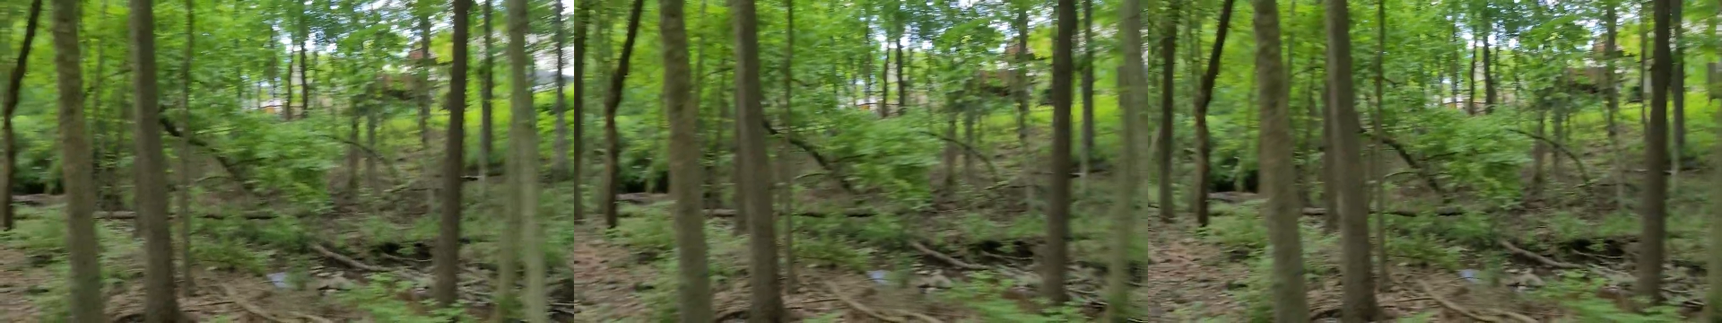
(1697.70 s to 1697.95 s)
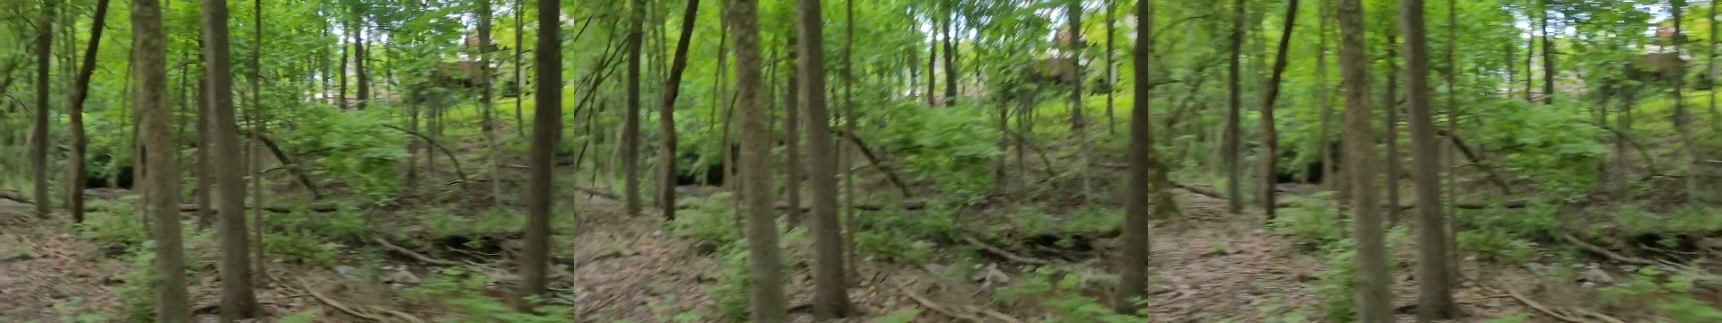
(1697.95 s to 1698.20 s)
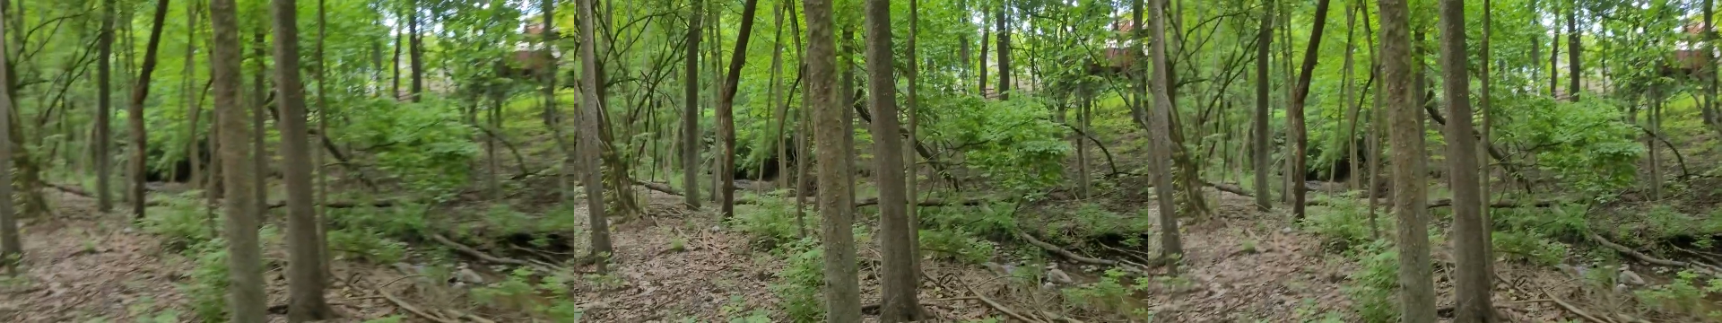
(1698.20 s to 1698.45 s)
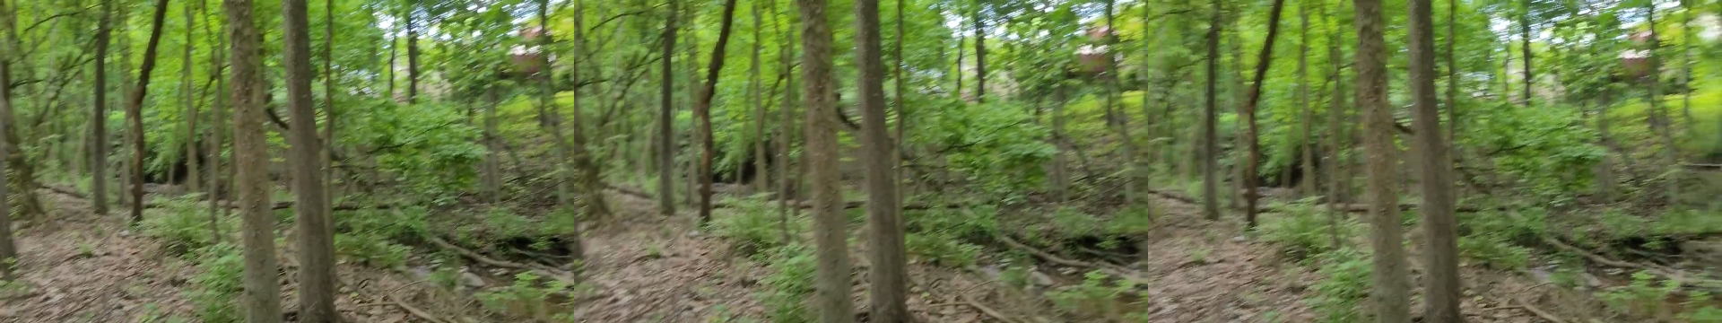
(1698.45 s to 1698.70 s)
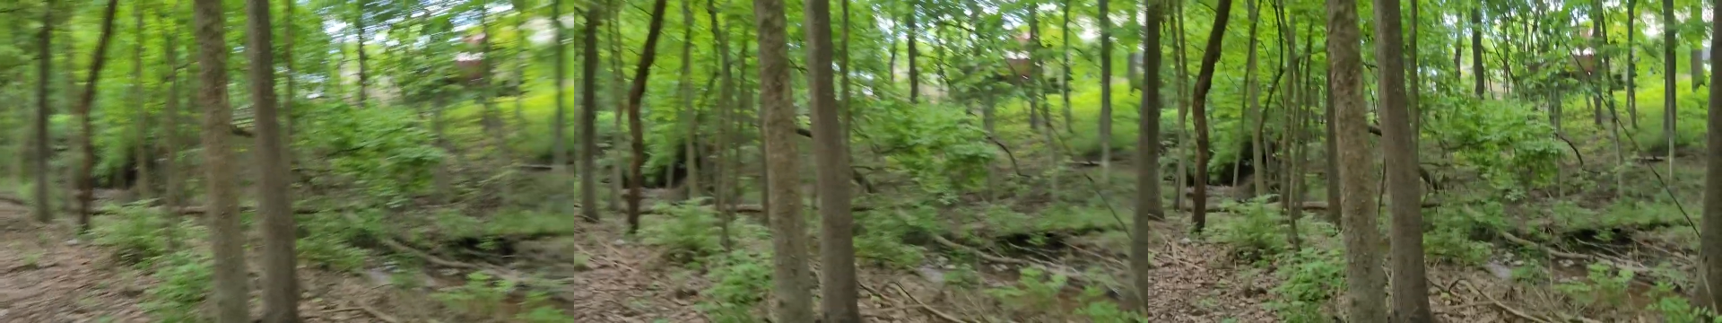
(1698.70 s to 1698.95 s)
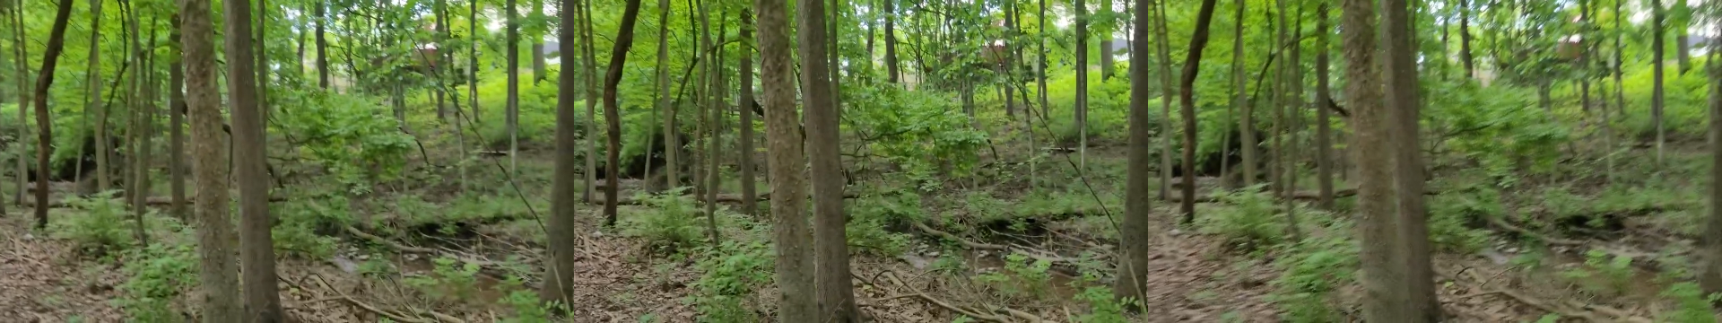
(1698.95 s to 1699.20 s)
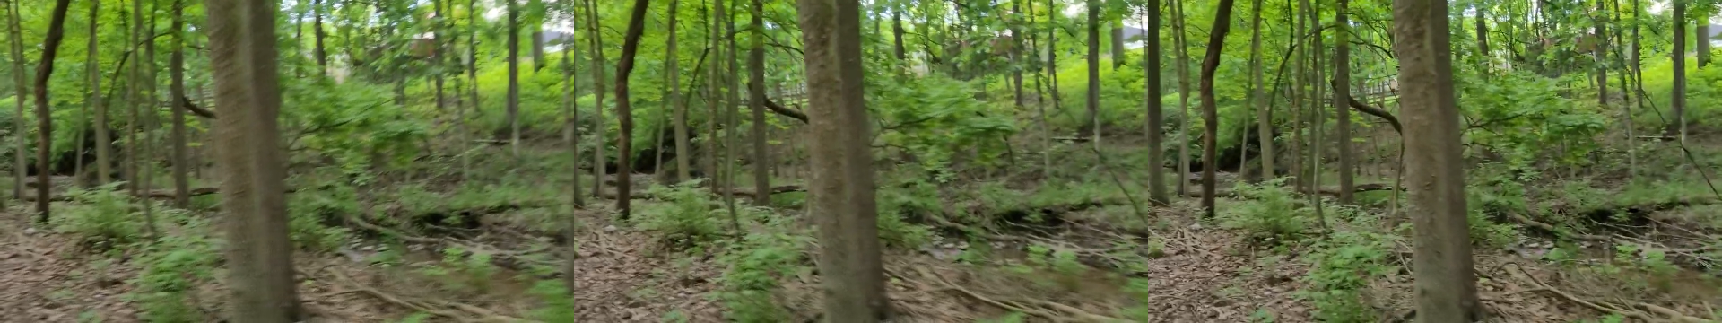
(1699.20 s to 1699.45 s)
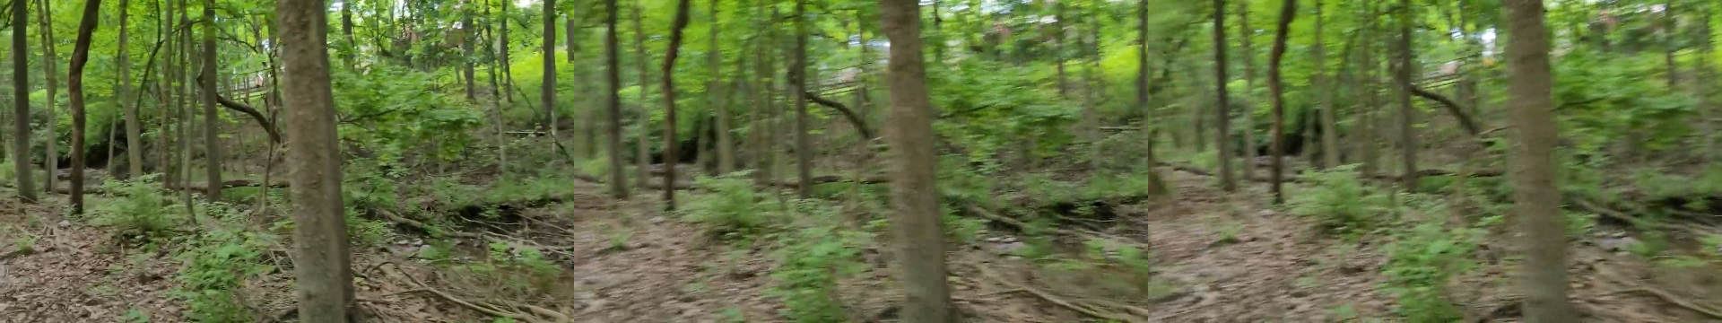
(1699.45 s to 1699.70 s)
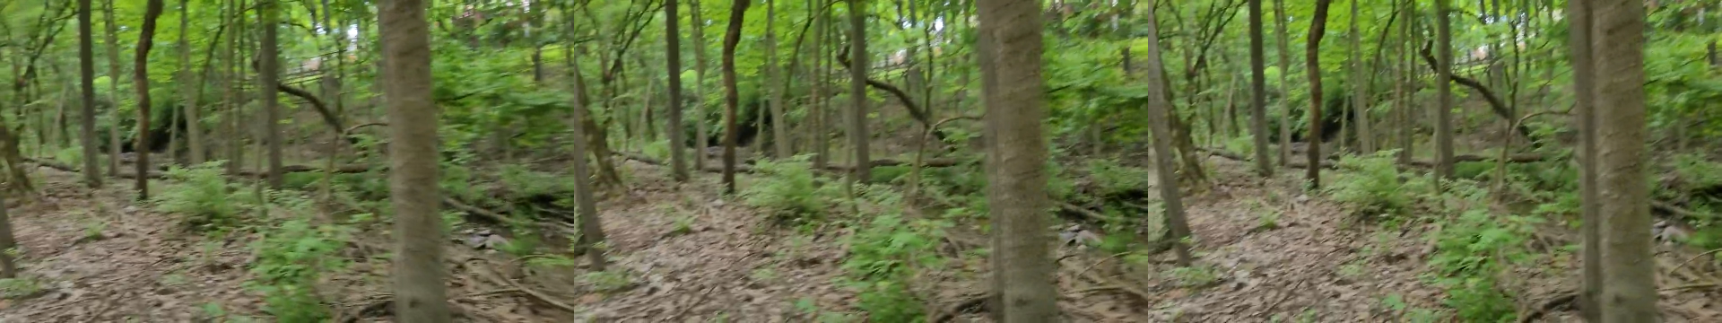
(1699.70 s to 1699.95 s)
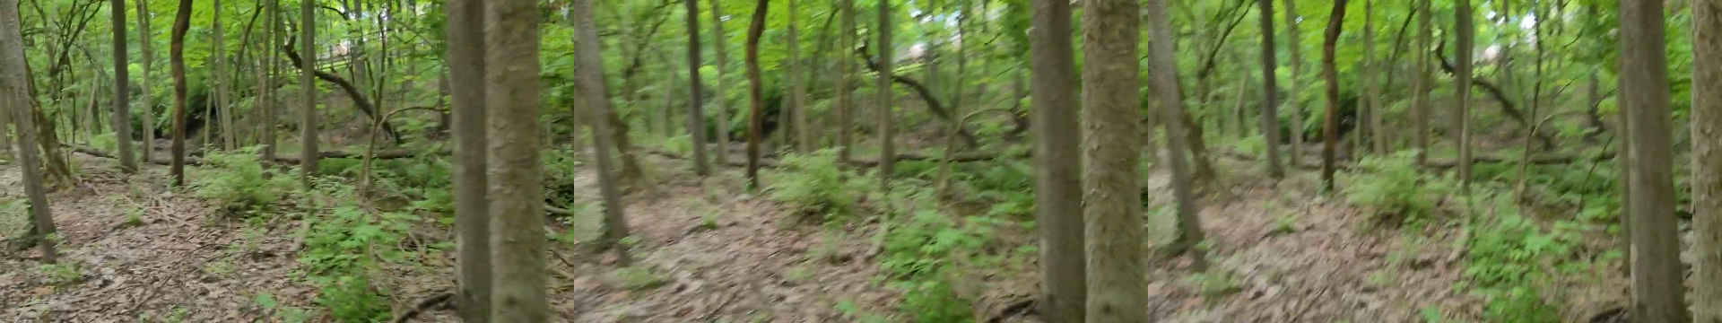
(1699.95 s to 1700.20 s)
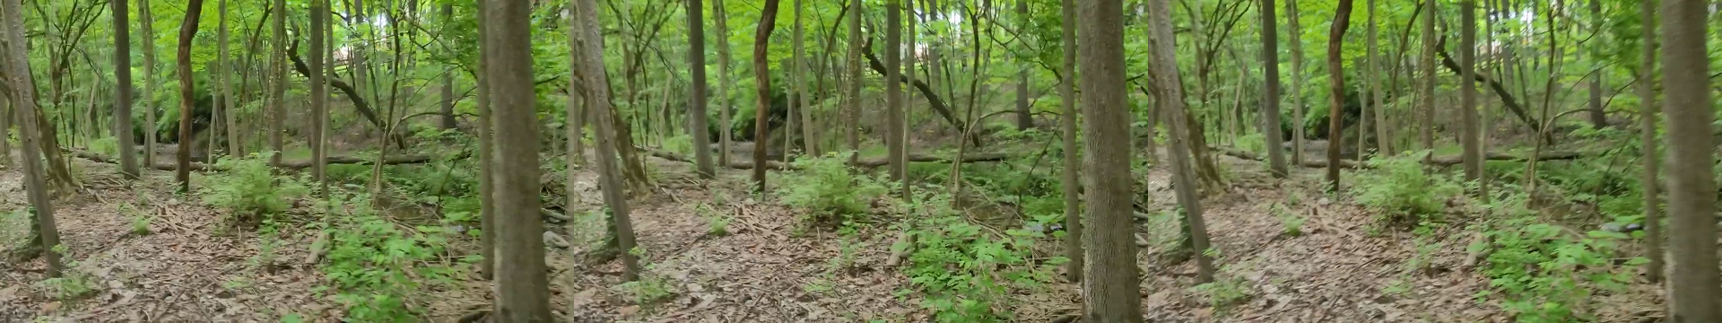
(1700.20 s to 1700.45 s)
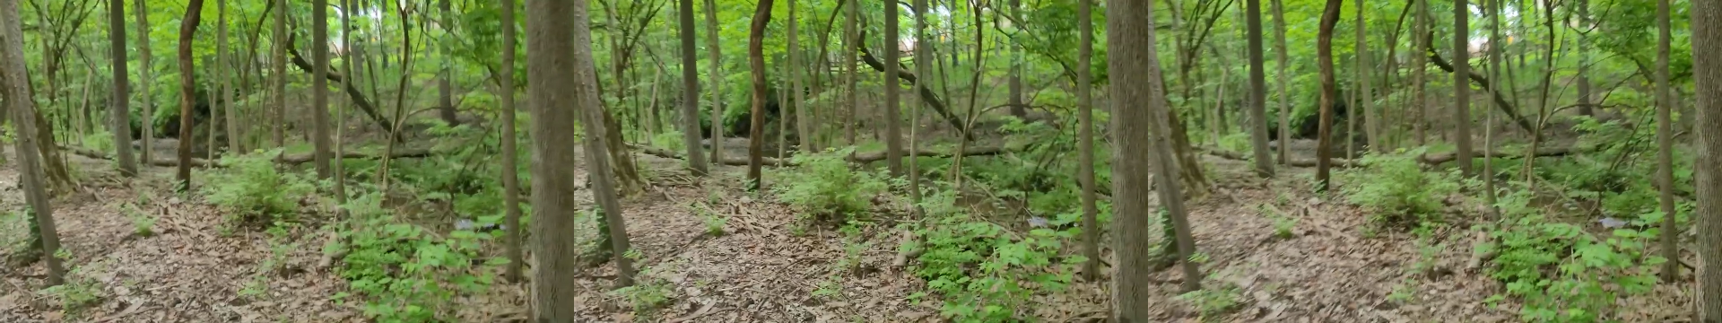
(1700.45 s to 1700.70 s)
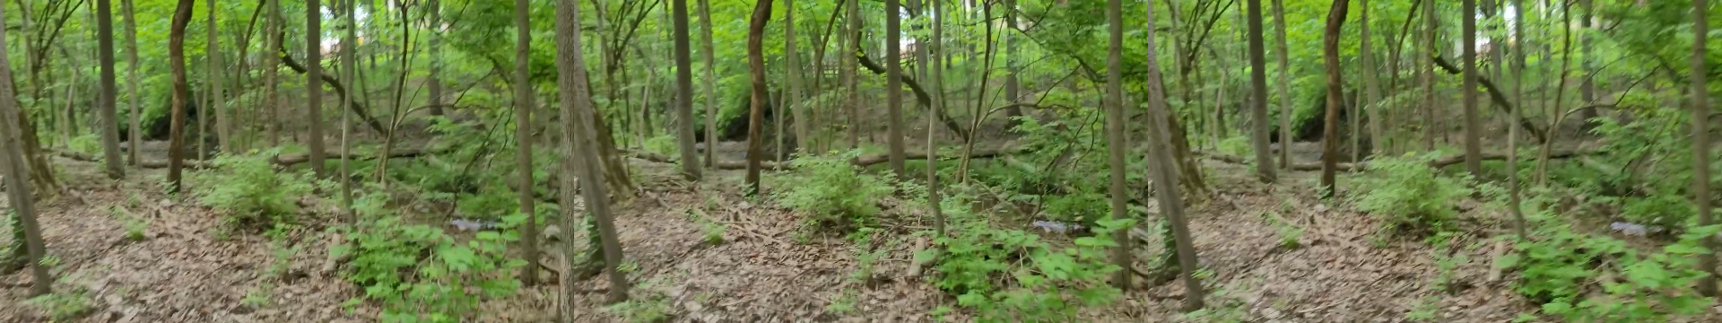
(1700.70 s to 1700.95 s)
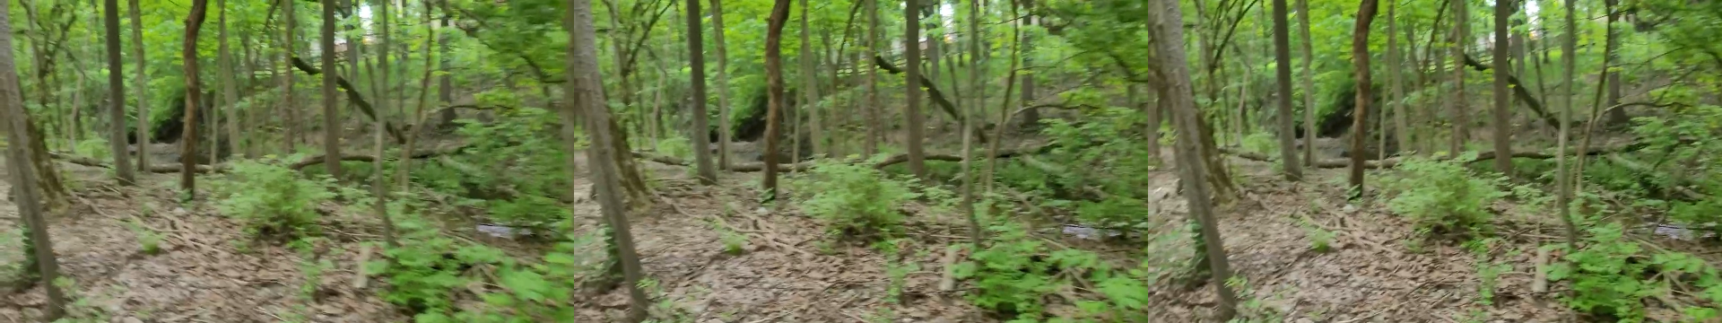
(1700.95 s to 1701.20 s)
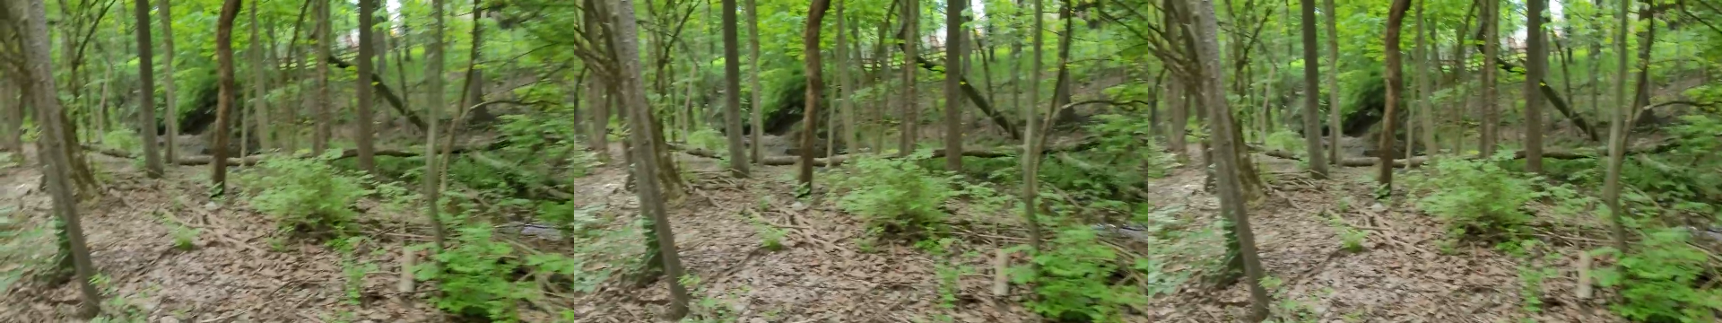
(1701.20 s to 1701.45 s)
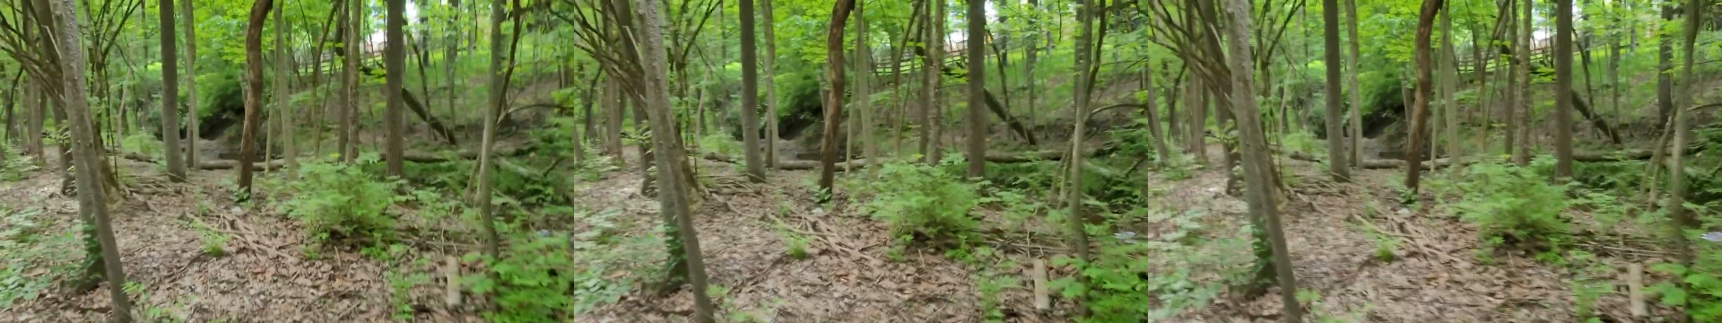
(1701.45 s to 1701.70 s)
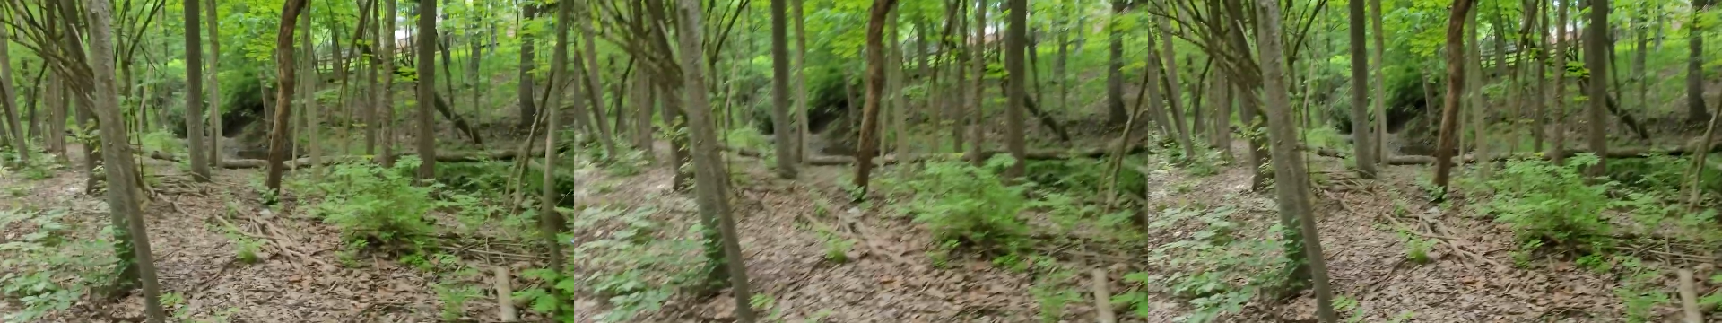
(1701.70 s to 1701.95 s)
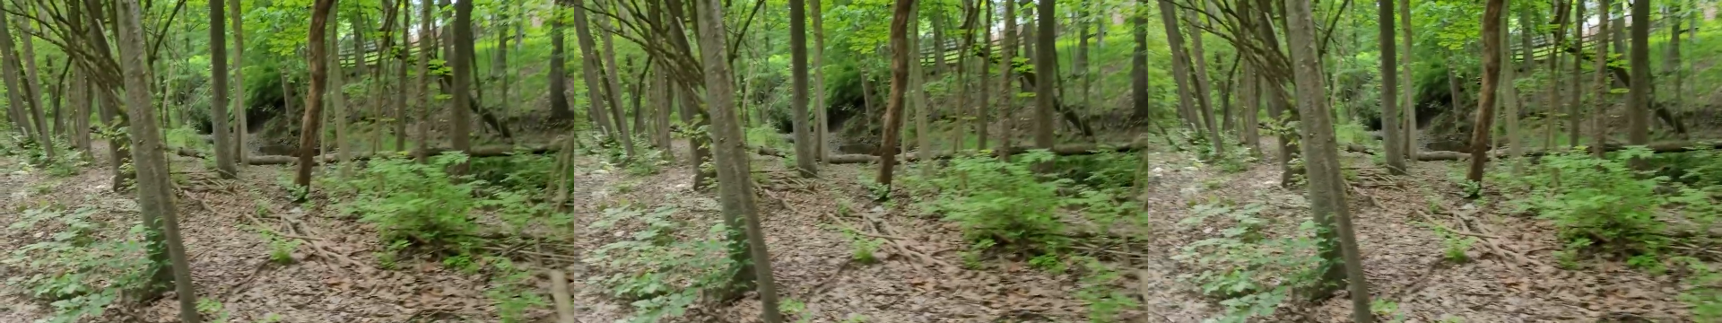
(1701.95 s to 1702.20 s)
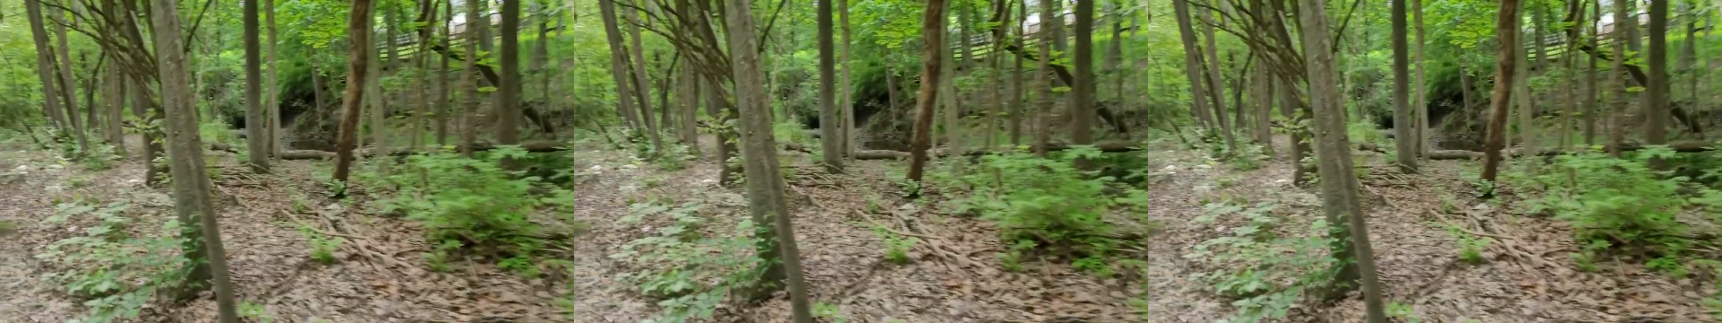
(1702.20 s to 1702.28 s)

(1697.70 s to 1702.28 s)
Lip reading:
No face is visible, so there are no lips to read.